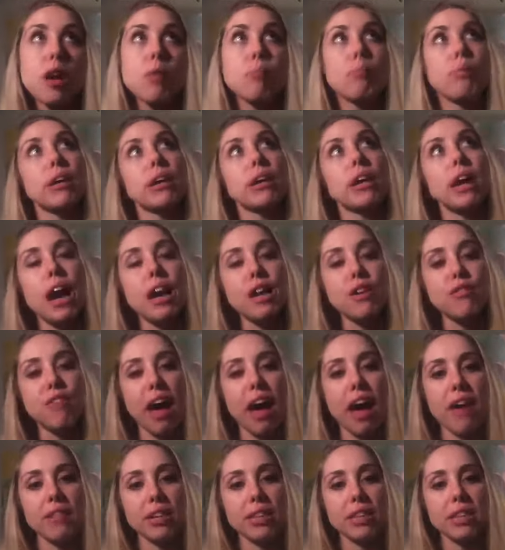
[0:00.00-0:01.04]
but kind of
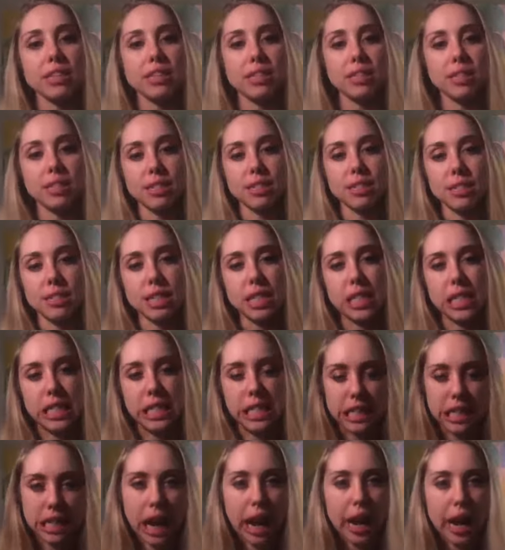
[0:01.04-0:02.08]
having this
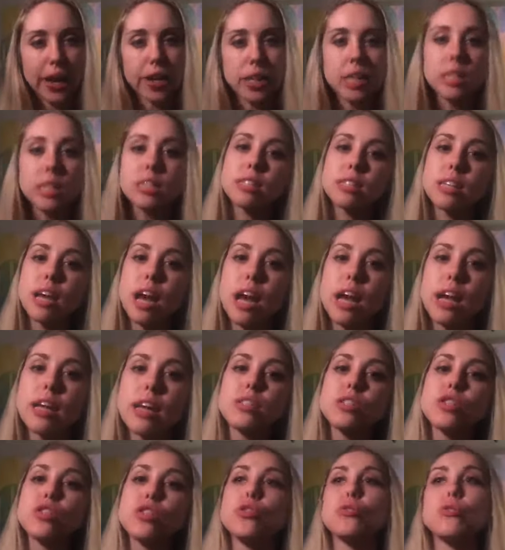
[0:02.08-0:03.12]
desire inside
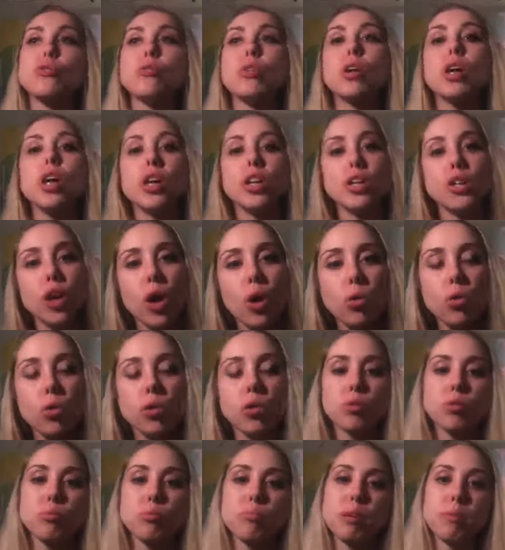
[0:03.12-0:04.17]
to know a
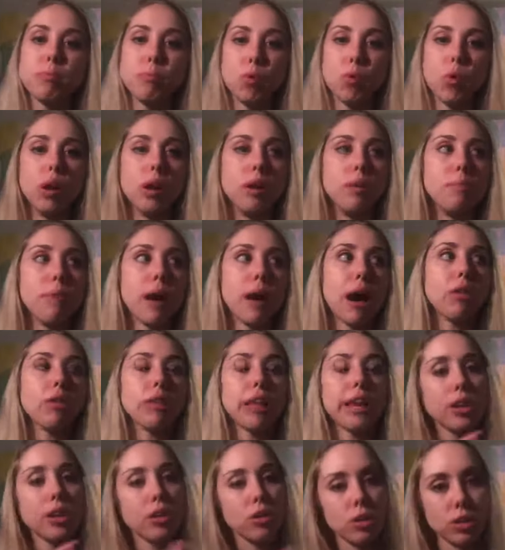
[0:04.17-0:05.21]
little bit more about
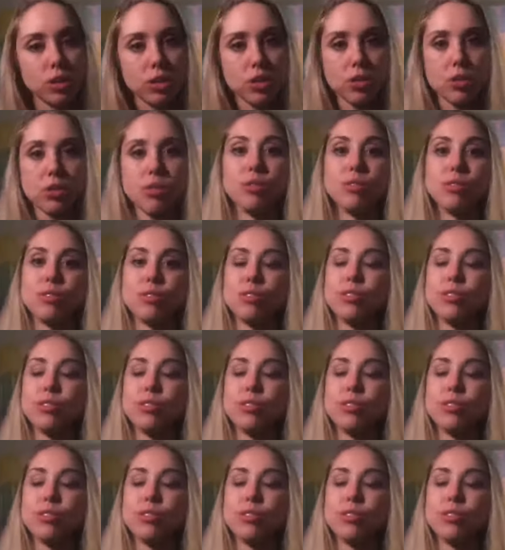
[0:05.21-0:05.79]
like crystals,